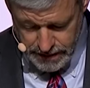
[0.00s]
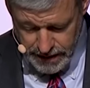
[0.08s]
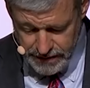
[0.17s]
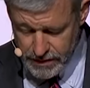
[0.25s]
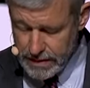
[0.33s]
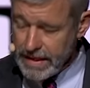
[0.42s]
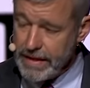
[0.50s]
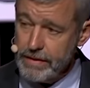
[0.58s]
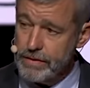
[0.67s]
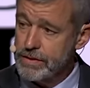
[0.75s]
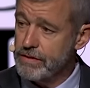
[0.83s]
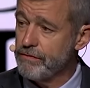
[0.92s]
In the
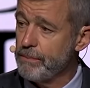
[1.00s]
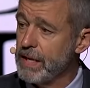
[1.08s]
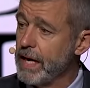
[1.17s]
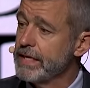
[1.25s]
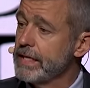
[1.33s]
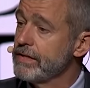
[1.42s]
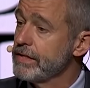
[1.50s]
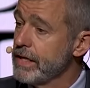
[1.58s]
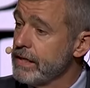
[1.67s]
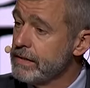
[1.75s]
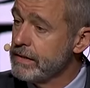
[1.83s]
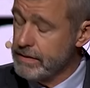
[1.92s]
letters of Pliny the
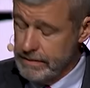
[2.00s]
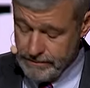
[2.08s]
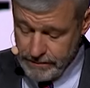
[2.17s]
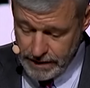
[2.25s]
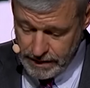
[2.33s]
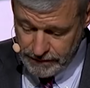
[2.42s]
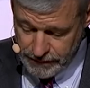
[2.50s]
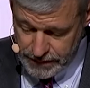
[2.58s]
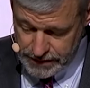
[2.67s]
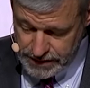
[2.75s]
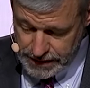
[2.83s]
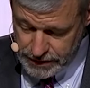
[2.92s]
Younger in the
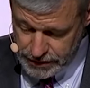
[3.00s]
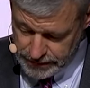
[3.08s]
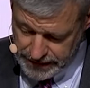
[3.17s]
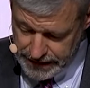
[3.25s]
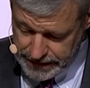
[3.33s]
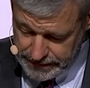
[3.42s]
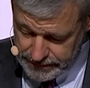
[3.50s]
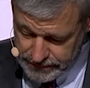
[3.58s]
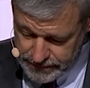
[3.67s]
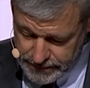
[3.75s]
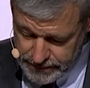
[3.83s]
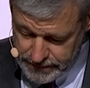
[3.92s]
first century,
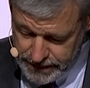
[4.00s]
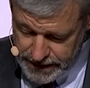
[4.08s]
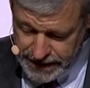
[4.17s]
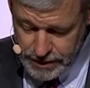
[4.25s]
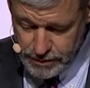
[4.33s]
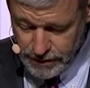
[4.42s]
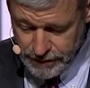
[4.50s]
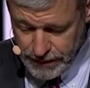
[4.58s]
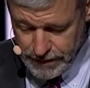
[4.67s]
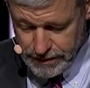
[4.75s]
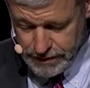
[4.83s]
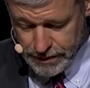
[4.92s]
it is
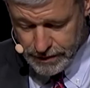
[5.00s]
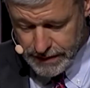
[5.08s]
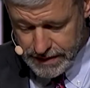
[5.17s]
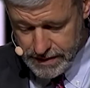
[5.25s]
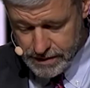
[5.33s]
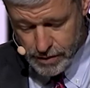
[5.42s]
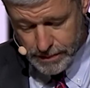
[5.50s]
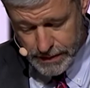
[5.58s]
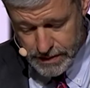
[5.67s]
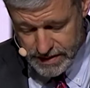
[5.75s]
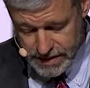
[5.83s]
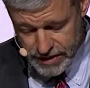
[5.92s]
referred to as
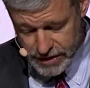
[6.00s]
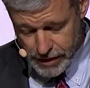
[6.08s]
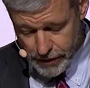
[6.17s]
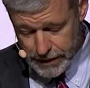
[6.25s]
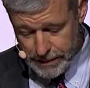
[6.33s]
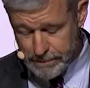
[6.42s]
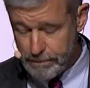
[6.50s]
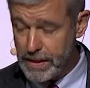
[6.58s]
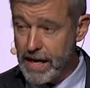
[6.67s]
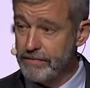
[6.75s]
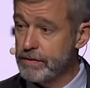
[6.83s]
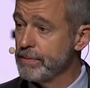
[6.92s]
superstitionem
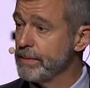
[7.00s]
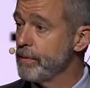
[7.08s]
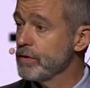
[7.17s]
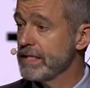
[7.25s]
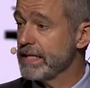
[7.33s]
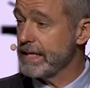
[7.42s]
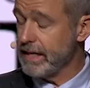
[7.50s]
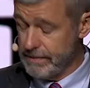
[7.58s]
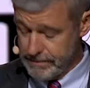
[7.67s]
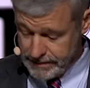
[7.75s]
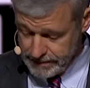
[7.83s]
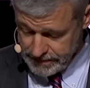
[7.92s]
pravum
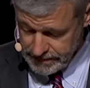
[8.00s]
immodicam,